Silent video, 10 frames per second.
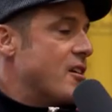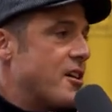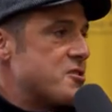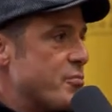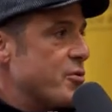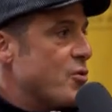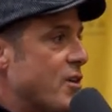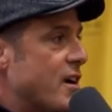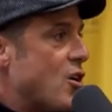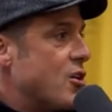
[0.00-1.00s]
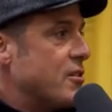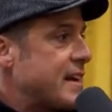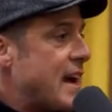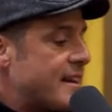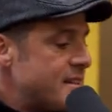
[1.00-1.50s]
an entrepreneur at heart.
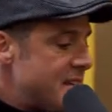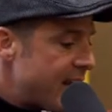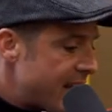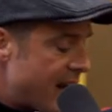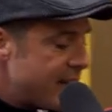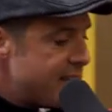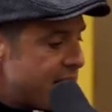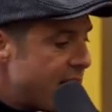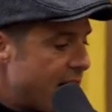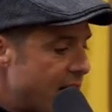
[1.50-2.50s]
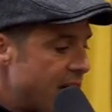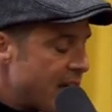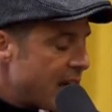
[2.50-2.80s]
Like, I can take an idea